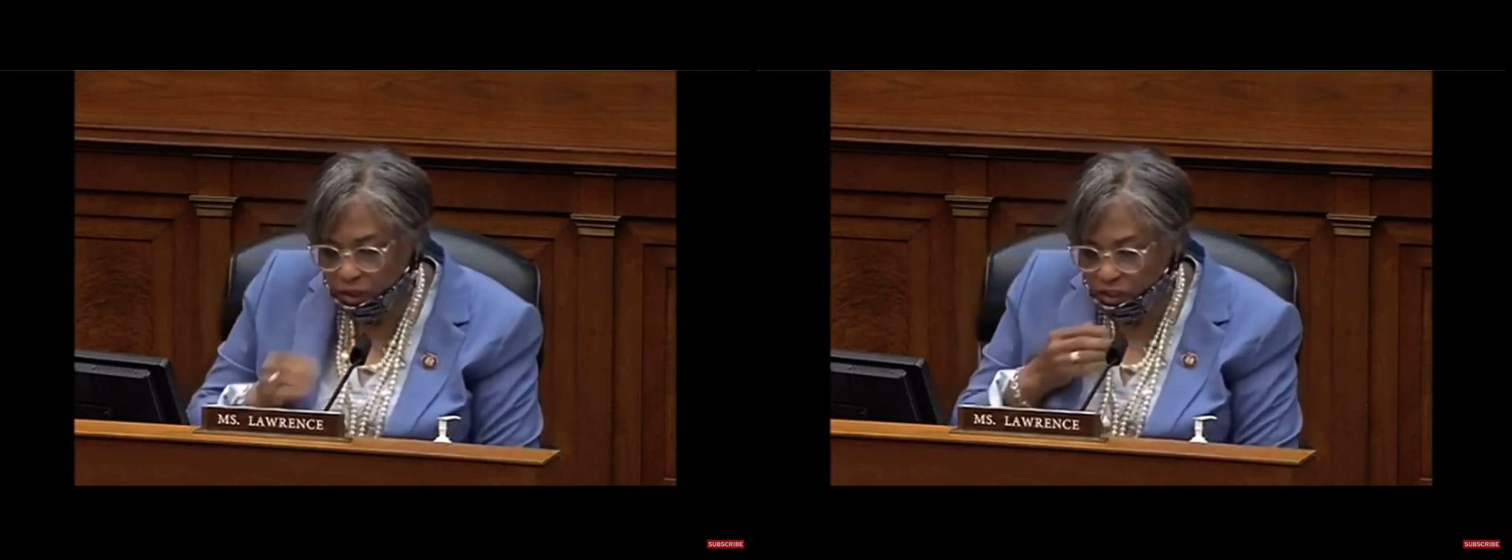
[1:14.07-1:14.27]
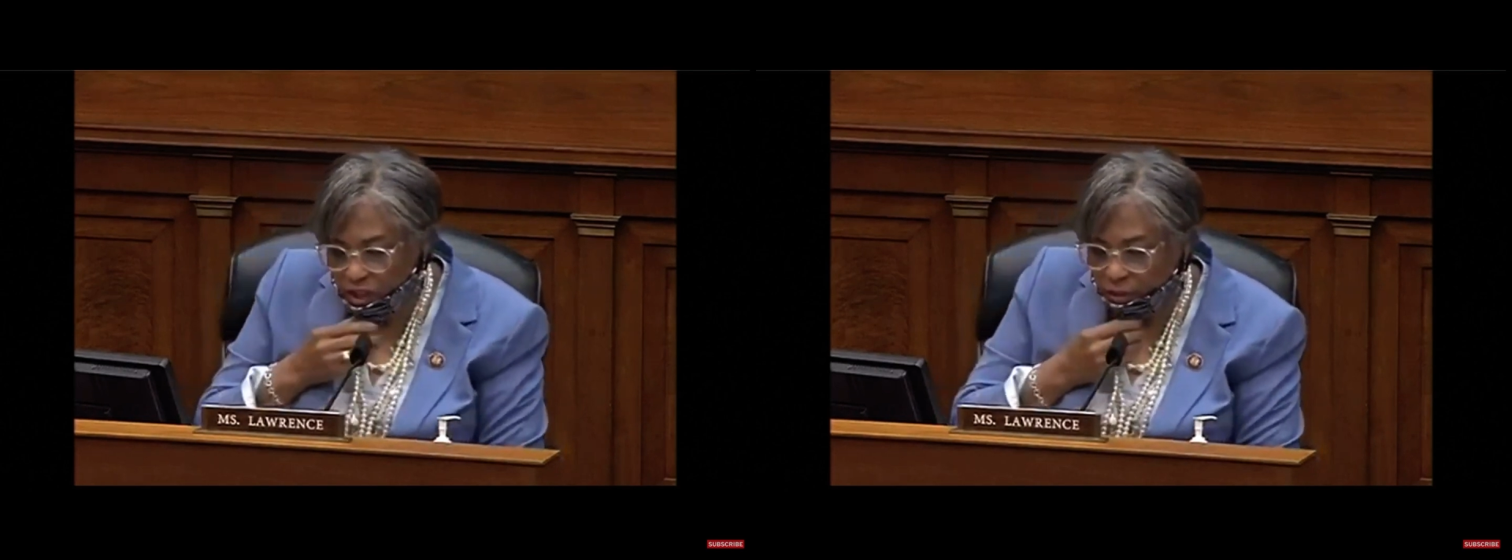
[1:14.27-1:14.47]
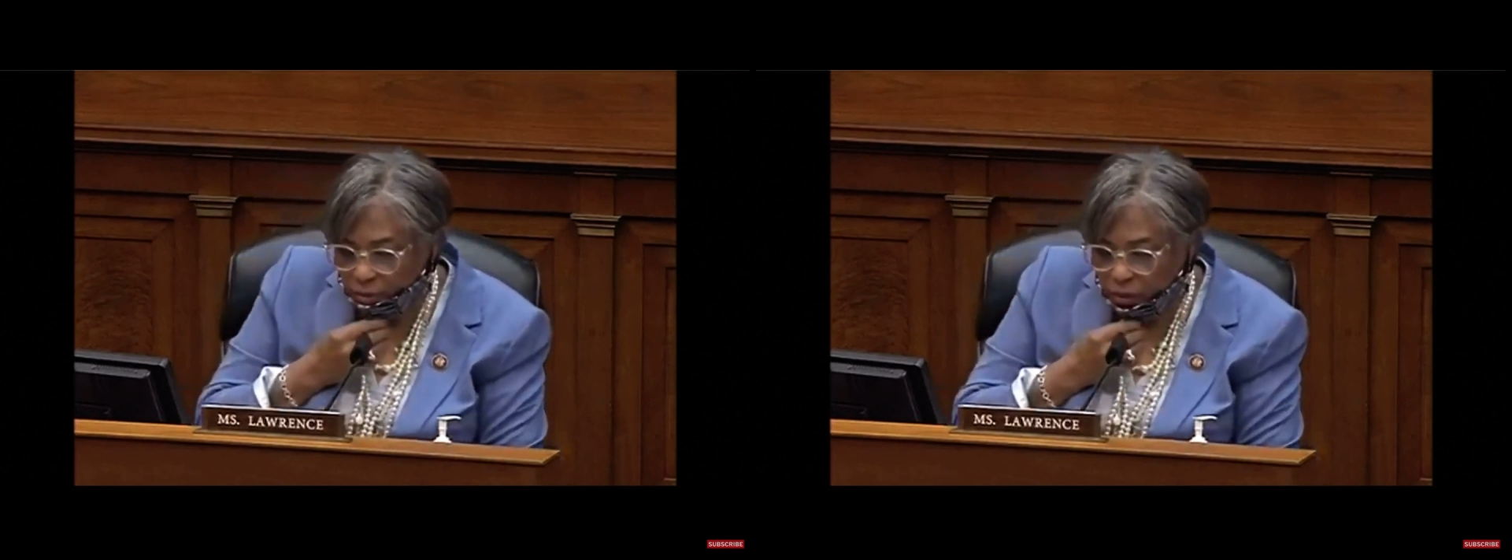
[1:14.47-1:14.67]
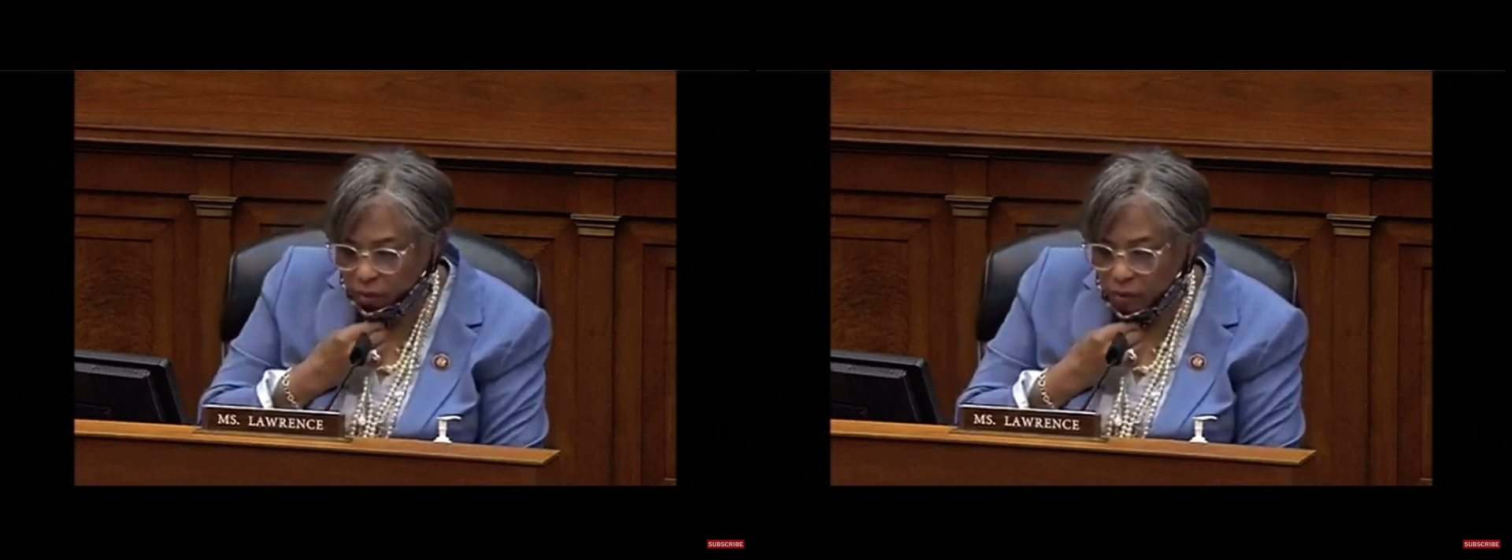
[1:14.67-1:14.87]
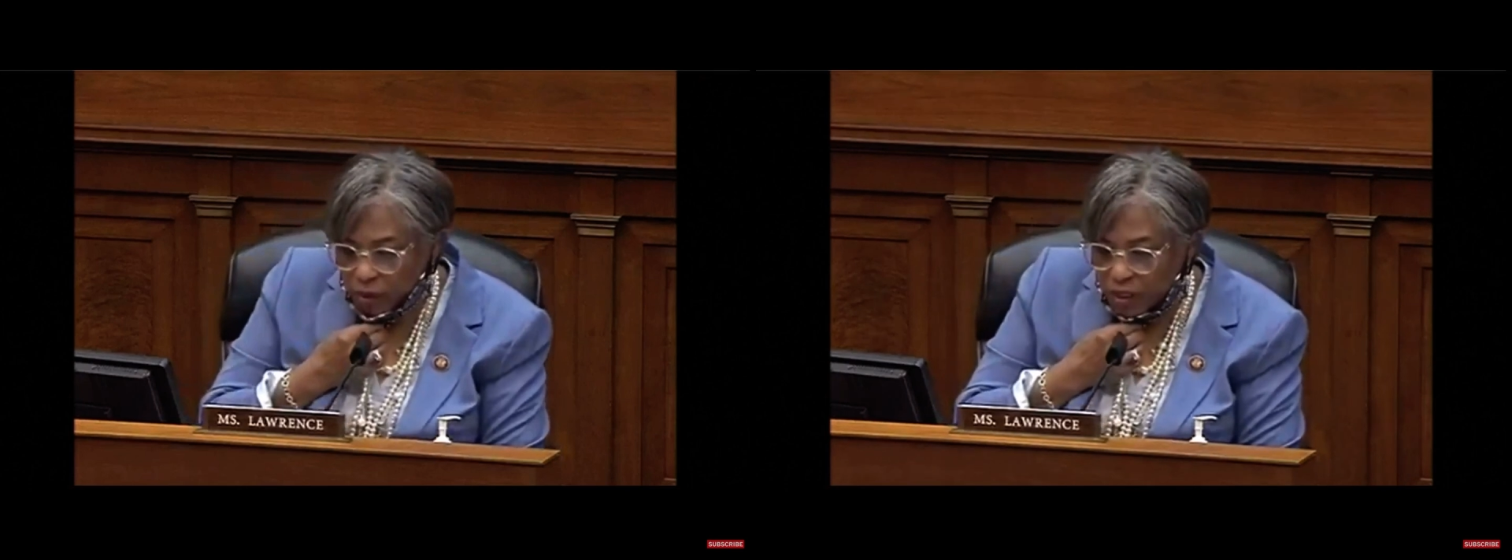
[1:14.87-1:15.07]
Chapter
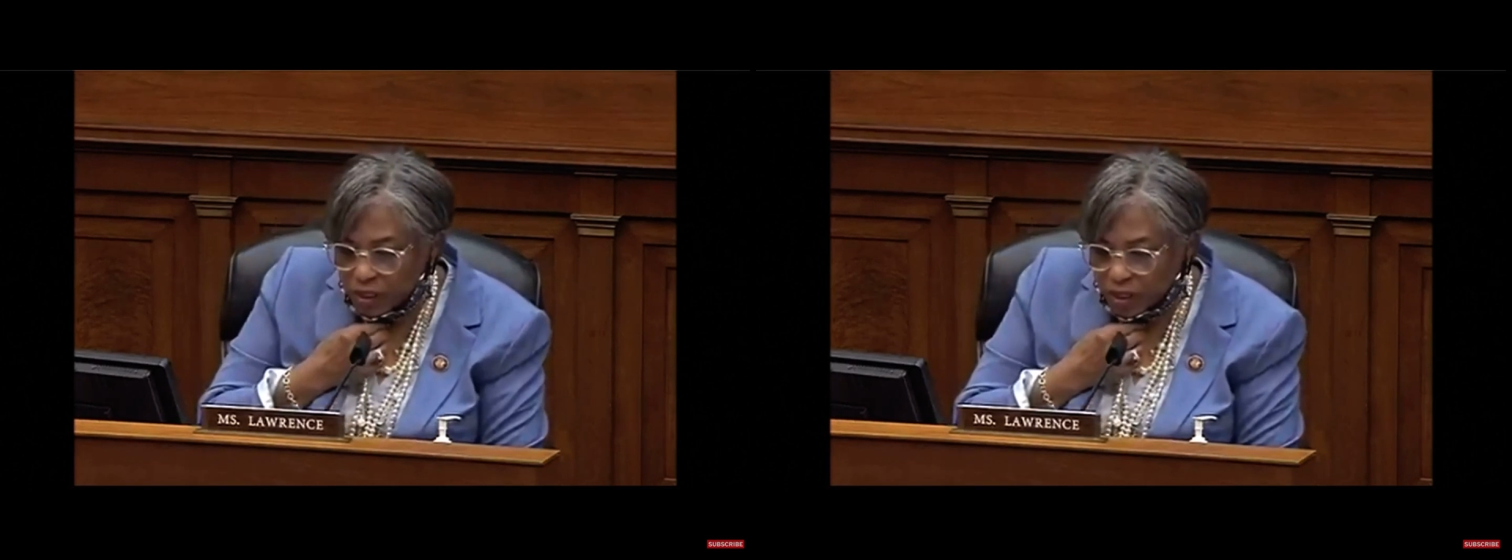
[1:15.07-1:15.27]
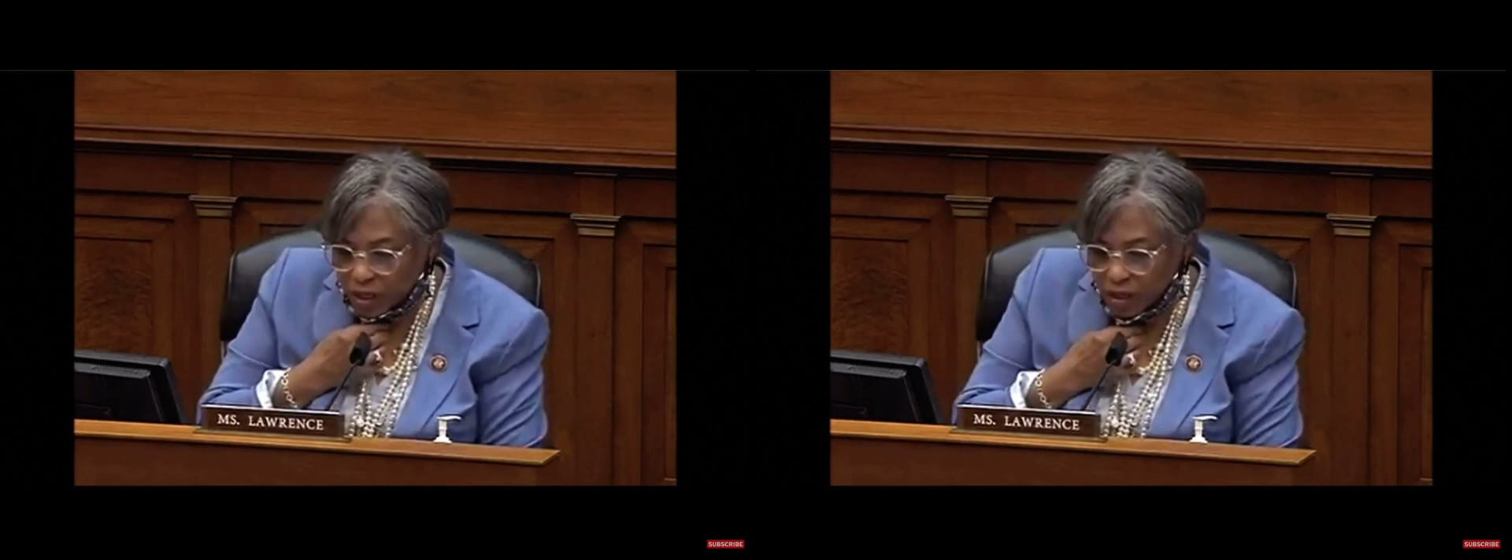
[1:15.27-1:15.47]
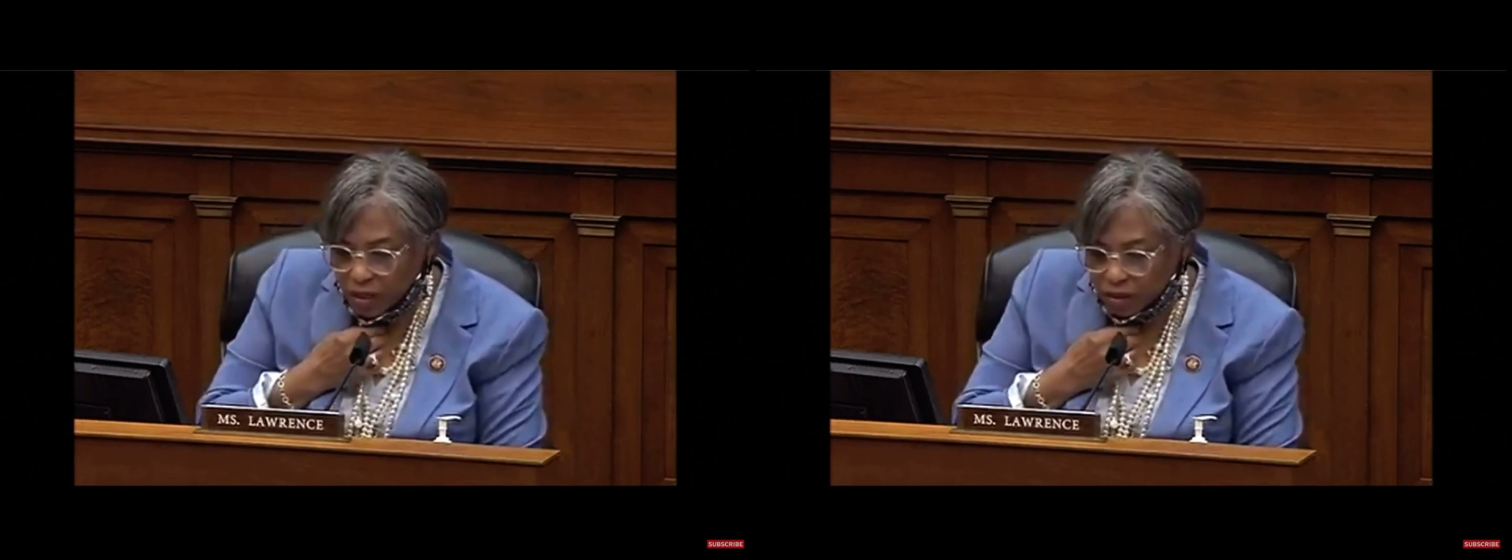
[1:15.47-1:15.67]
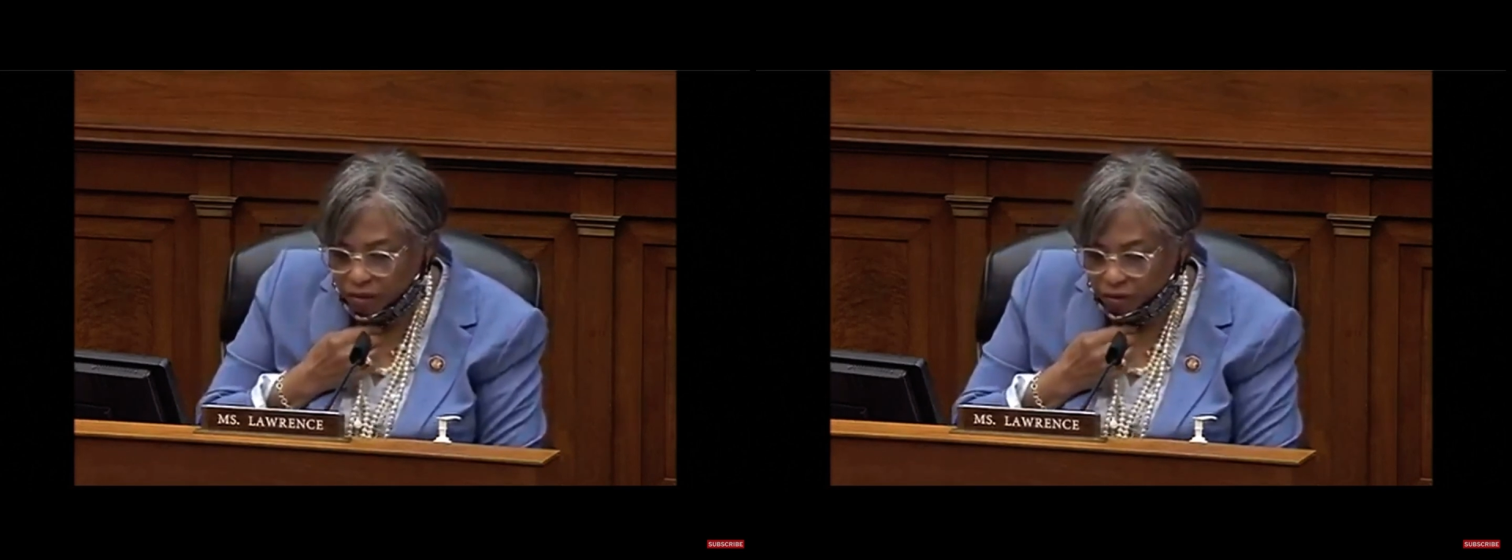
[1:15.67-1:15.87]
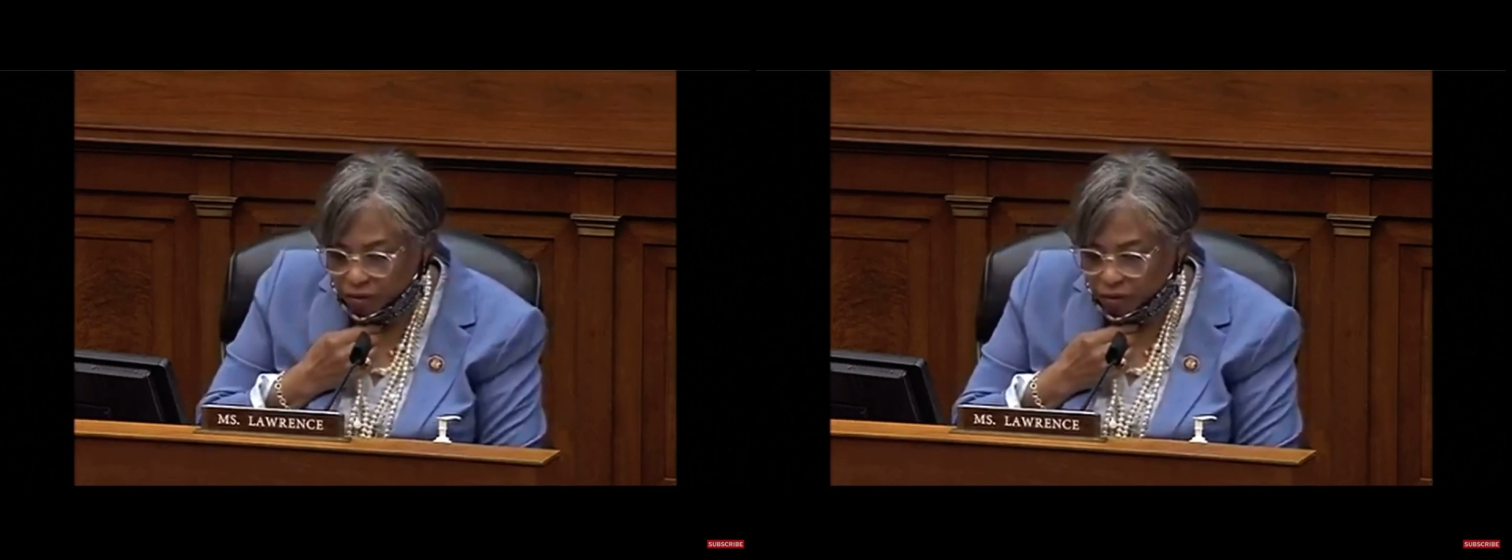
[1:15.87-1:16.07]
1 of